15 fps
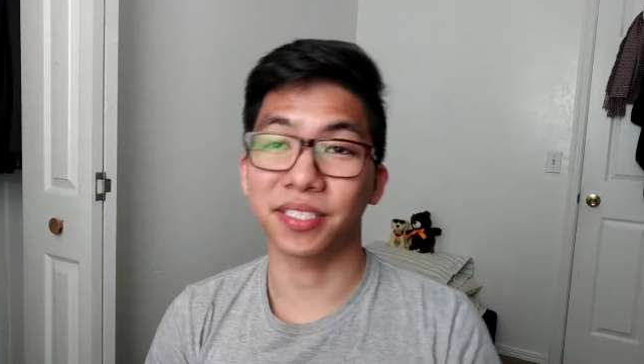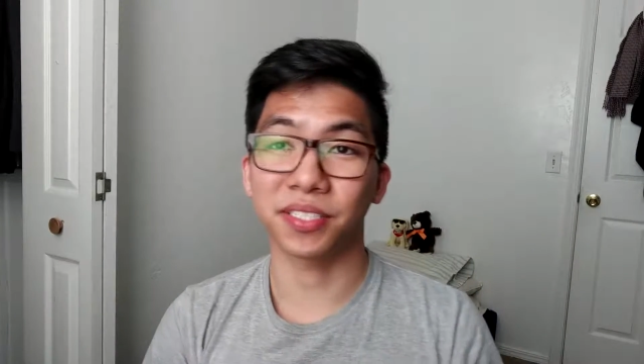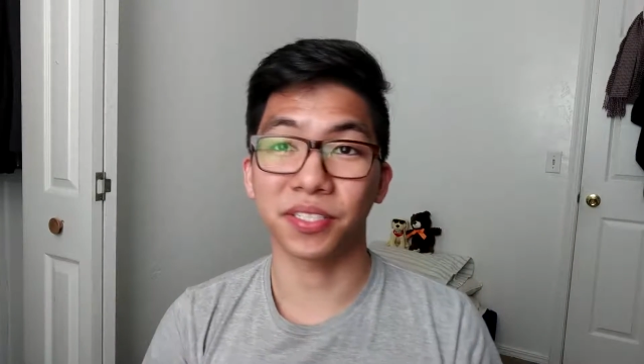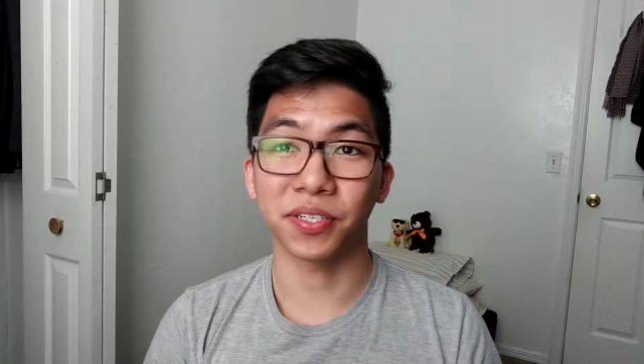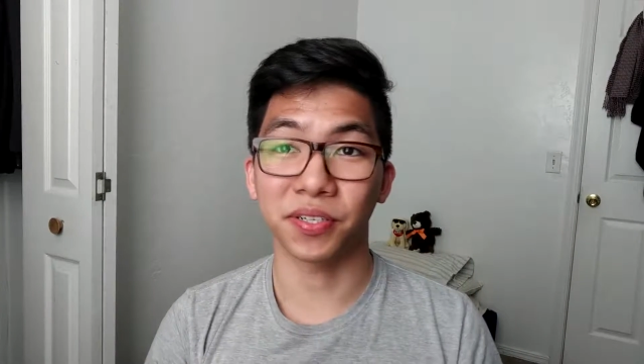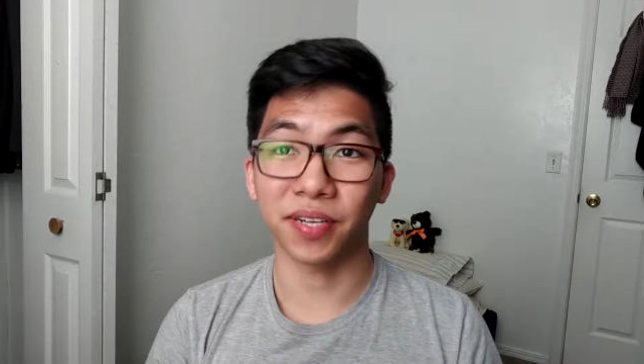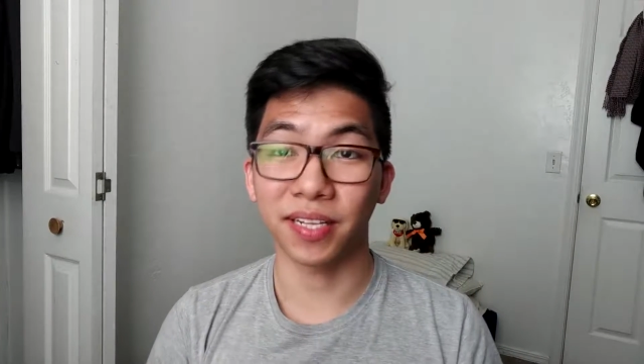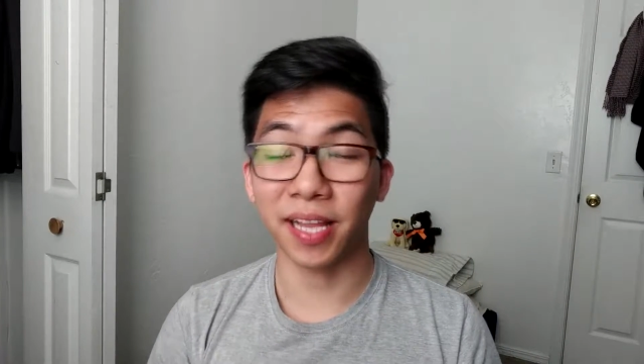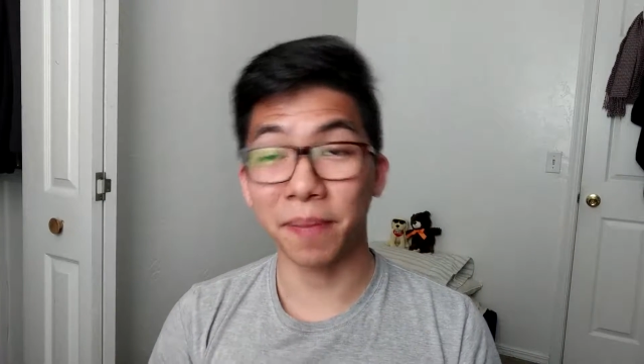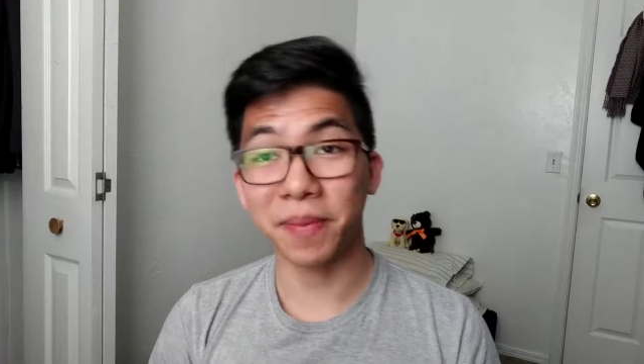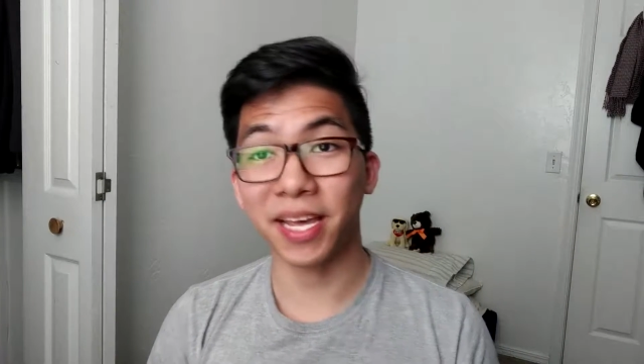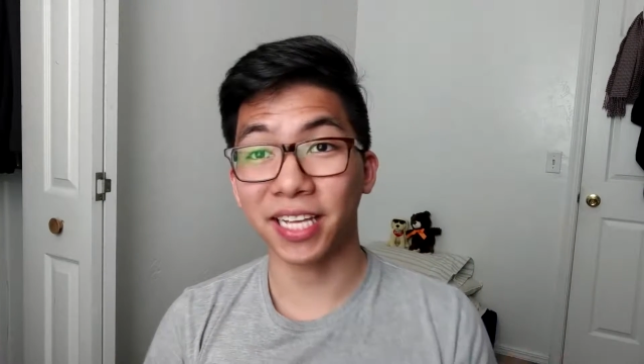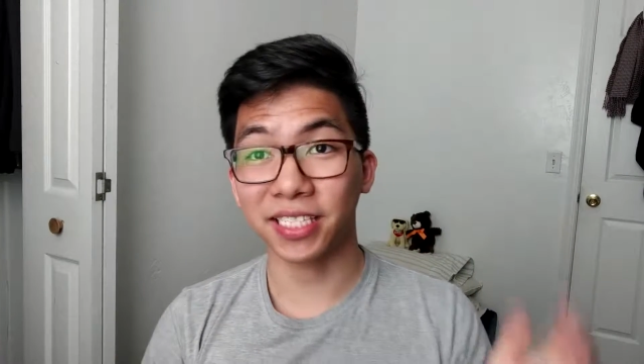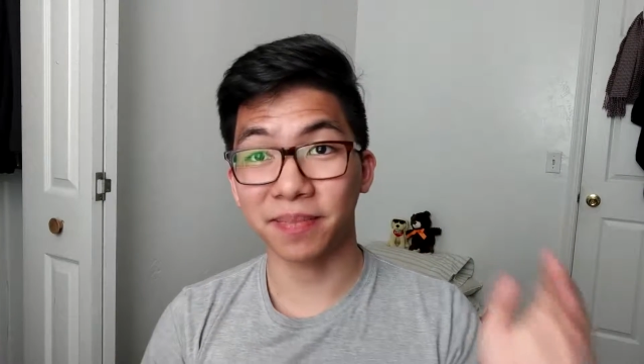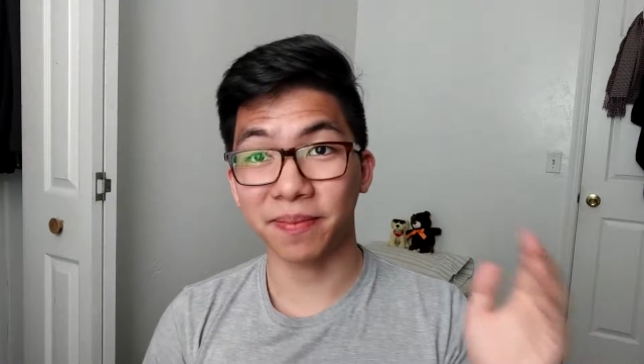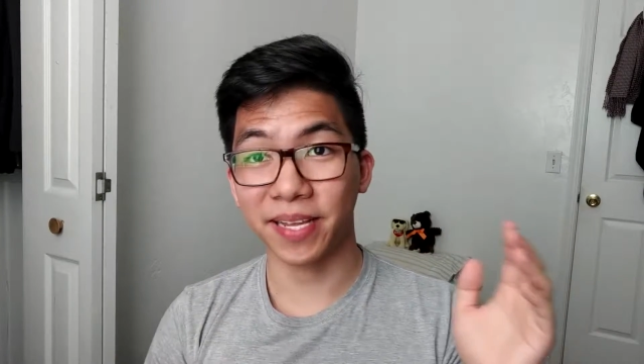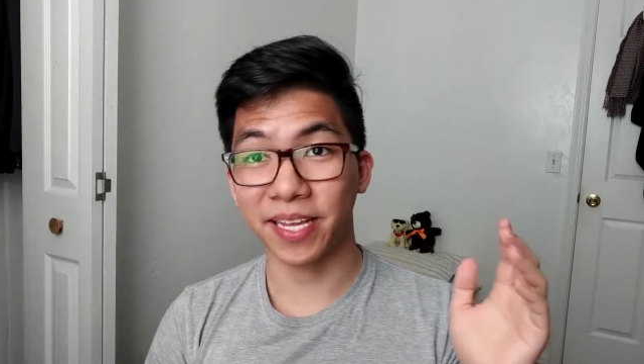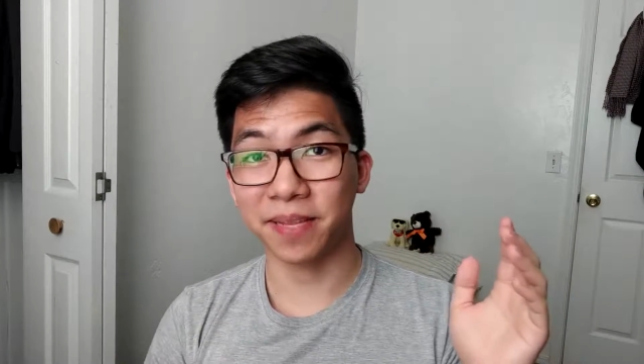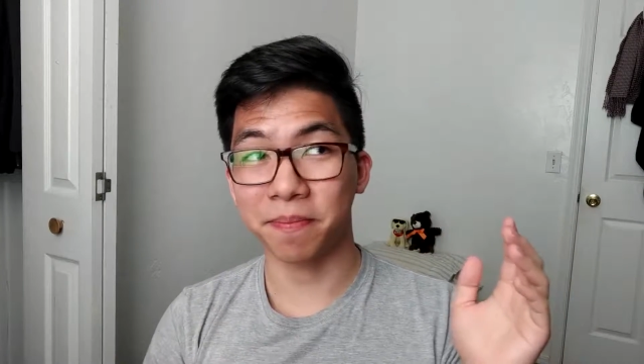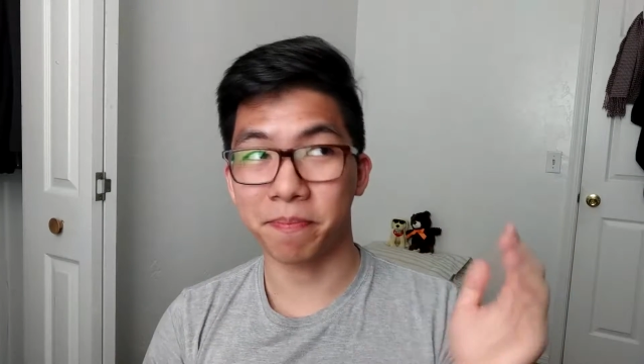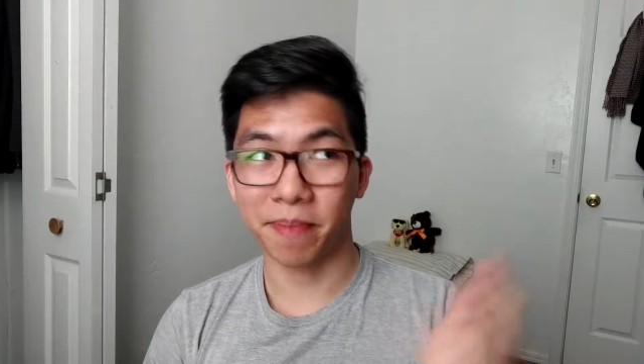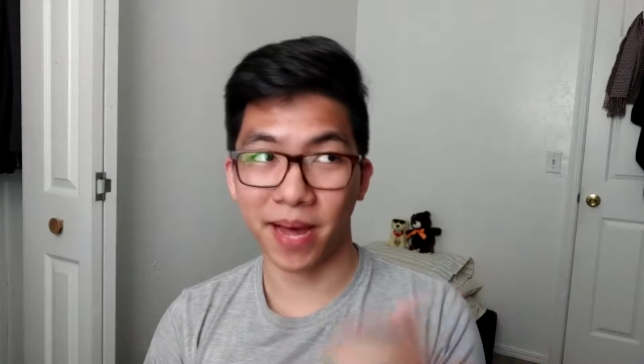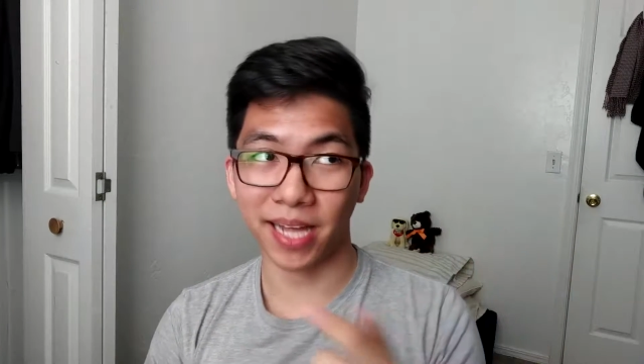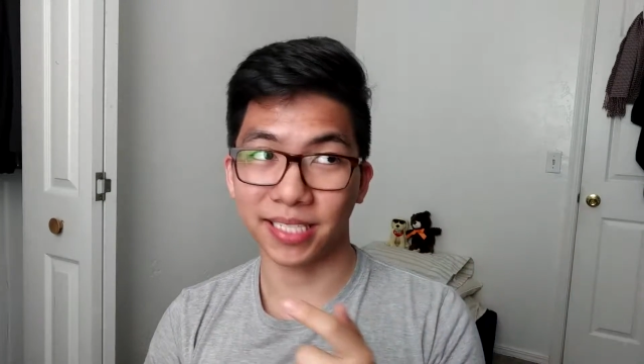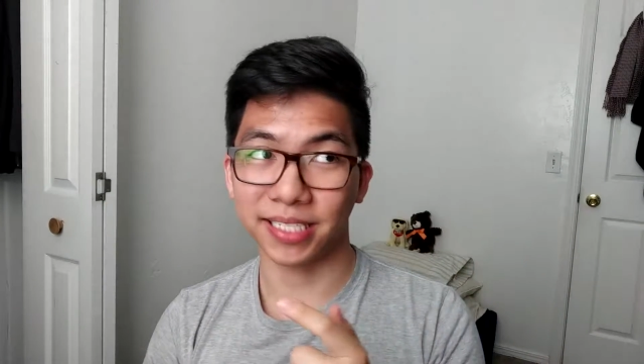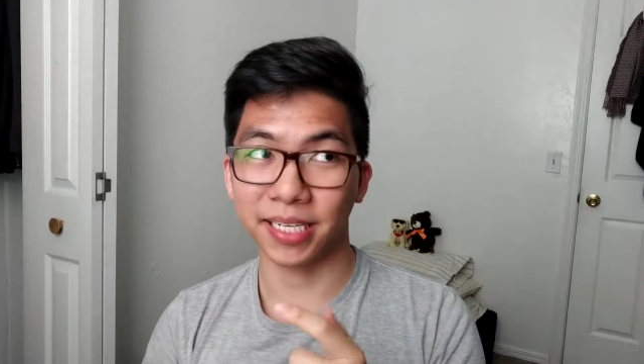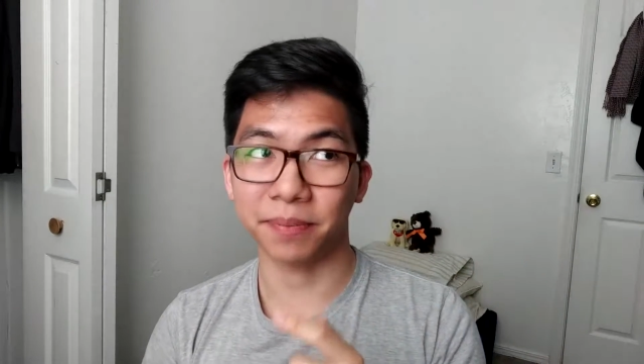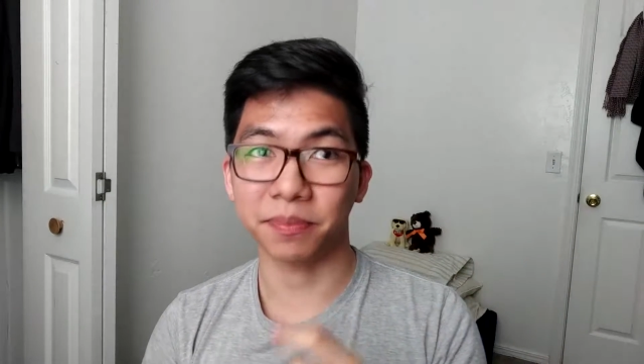So let me explain bad